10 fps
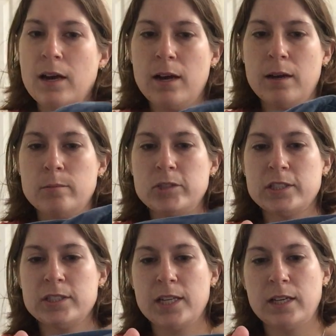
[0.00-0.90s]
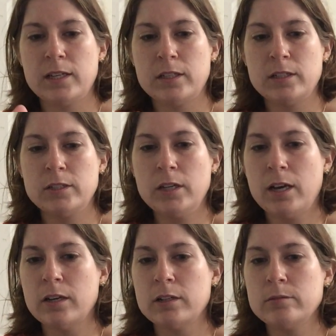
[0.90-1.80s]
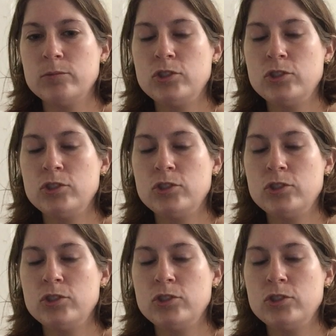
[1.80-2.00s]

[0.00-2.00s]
Um, just a uh,